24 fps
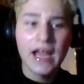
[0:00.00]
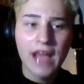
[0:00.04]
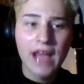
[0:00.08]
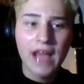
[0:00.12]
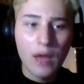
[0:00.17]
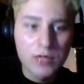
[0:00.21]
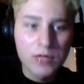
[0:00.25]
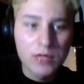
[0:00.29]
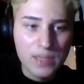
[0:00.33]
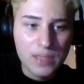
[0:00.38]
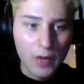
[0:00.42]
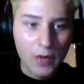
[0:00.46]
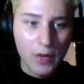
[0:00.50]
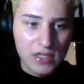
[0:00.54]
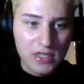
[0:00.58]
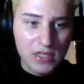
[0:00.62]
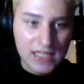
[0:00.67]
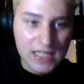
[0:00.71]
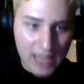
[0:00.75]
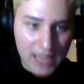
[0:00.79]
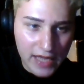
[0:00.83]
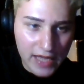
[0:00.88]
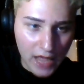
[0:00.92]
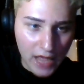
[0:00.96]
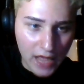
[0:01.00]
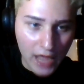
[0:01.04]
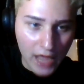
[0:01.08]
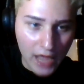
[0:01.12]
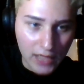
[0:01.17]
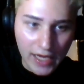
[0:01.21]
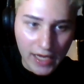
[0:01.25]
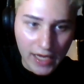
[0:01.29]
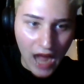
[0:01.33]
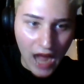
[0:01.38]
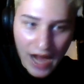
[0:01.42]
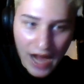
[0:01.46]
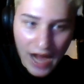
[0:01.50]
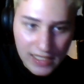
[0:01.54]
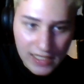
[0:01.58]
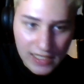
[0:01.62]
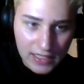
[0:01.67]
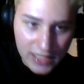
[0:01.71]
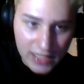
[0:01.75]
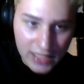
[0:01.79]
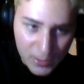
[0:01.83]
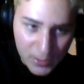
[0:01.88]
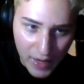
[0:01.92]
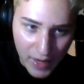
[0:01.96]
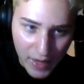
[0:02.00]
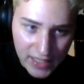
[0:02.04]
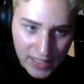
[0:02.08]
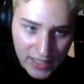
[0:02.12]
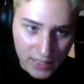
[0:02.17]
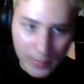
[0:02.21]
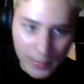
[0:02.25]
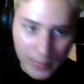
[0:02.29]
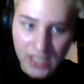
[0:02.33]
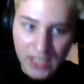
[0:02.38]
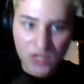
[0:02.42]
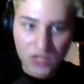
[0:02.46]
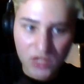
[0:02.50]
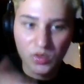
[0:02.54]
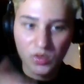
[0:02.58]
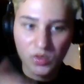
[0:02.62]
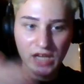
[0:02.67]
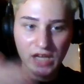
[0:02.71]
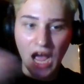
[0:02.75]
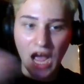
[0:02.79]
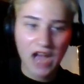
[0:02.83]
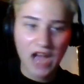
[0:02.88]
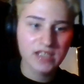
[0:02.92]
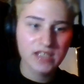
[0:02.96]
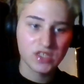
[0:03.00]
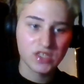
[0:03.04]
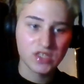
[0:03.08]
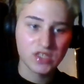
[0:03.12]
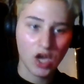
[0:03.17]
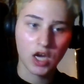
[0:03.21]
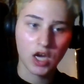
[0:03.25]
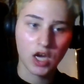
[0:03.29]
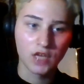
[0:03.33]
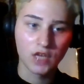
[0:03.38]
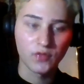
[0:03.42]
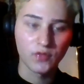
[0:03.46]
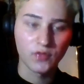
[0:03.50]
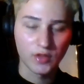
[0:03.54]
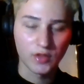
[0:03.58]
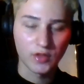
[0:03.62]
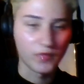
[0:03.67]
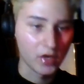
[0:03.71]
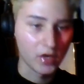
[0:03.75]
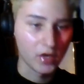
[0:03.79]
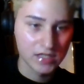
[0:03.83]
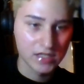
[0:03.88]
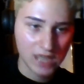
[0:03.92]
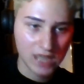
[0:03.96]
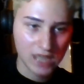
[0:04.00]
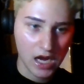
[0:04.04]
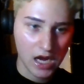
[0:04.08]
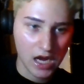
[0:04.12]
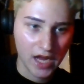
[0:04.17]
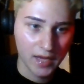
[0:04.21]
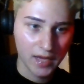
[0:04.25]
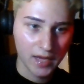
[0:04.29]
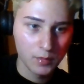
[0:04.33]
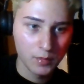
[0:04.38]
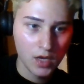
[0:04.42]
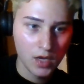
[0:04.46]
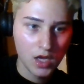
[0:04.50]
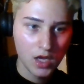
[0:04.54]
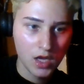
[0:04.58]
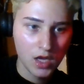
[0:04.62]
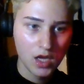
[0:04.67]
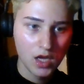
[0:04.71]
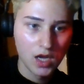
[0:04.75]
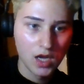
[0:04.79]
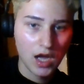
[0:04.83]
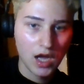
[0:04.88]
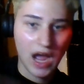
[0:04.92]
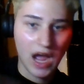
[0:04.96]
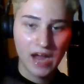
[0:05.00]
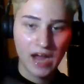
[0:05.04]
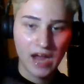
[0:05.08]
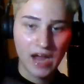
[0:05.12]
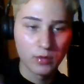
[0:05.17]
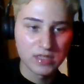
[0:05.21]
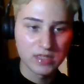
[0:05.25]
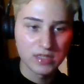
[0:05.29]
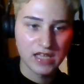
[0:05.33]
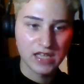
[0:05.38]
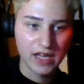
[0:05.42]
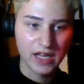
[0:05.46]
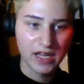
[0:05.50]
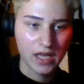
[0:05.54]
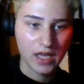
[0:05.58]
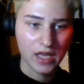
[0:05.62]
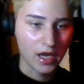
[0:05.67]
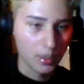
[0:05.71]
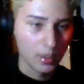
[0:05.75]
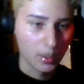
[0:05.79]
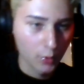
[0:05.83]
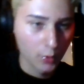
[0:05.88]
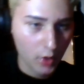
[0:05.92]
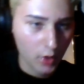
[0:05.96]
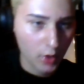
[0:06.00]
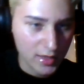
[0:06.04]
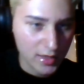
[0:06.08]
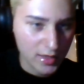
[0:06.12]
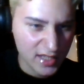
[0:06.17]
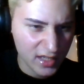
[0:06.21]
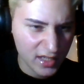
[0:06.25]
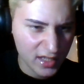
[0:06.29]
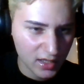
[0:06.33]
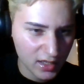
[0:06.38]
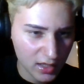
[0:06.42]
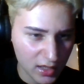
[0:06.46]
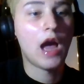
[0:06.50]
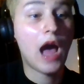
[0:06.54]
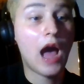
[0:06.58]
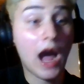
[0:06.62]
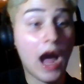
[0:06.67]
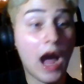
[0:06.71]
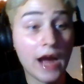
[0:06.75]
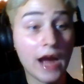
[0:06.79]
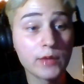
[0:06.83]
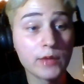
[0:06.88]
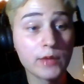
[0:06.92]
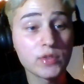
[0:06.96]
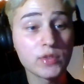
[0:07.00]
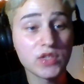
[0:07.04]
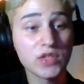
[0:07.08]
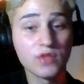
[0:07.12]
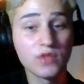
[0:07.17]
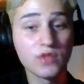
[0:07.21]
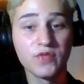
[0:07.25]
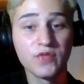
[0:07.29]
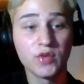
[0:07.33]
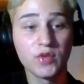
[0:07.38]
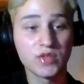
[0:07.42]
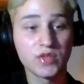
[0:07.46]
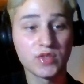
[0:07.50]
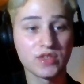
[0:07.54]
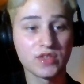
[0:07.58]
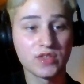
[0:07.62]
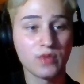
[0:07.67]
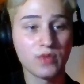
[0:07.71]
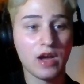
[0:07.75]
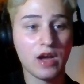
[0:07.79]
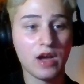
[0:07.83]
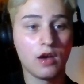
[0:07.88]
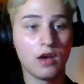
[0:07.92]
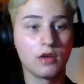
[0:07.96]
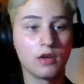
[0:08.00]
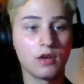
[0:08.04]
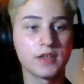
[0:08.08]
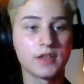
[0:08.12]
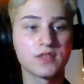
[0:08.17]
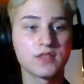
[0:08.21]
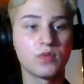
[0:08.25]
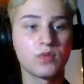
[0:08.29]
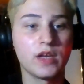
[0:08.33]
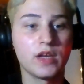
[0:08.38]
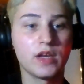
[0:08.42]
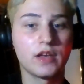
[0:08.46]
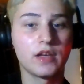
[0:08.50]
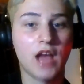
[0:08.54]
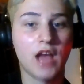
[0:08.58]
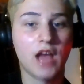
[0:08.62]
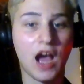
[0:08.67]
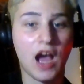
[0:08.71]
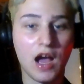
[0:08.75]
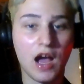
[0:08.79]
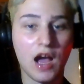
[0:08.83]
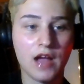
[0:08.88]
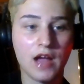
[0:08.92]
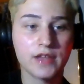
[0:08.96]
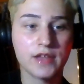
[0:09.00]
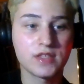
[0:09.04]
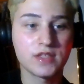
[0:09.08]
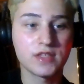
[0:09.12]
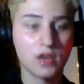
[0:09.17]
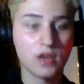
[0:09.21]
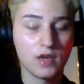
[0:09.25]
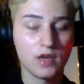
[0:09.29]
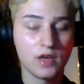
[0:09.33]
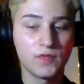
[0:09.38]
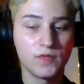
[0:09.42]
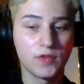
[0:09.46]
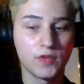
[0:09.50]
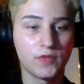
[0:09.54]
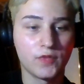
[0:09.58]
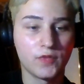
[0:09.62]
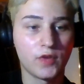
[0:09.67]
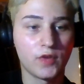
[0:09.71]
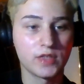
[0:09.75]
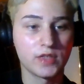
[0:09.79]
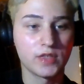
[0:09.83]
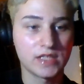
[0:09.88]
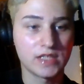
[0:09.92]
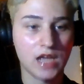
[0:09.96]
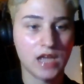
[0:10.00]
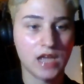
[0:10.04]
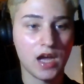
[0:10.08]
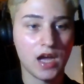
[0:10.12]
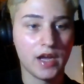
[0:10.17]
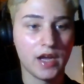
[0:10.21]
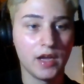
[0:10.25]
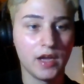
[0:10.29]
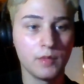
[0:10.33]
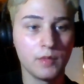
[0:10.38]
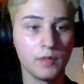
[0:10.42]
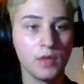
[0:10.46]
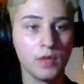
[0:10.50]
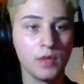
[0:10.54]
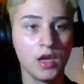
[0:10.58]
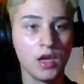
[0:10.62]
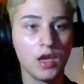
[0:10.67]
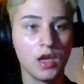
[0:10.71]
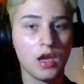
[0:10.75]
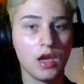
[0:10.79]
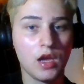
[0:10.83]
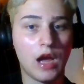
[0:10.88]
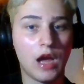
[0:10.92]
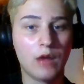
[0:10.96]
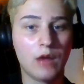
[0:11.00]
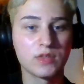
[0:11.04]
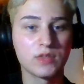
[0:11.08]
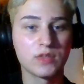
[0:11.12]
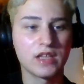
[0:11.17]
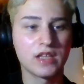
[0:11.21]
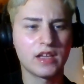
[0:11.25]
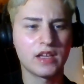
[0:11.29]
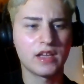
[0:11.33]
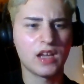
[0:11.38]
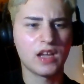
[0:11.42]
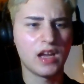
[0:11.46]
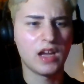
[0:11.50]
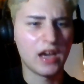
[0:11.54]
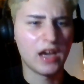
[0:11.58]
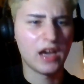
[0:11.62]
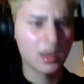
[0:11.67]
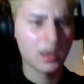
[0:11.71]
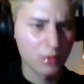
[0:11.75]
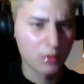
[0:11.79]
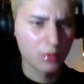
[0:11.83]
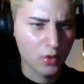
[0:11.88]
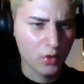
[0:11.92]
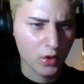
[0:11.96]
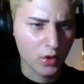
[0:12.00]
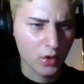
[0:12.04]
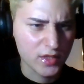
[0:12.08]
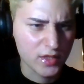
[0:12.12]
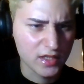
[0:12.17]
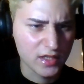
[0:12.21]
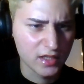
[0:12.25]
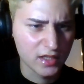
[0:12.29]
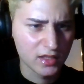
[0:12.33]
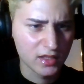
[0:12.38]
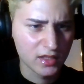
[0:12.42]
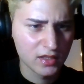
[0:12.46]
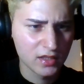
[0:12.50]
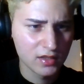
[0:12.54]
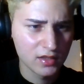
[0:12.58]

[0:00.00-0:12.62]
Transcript: I was about to say that. Like, I didn't expect it because when I saw it for the first time, I was like, Animal Crossing? I was confused as well because when I saw it for the first time, I was like, Animal Crossing?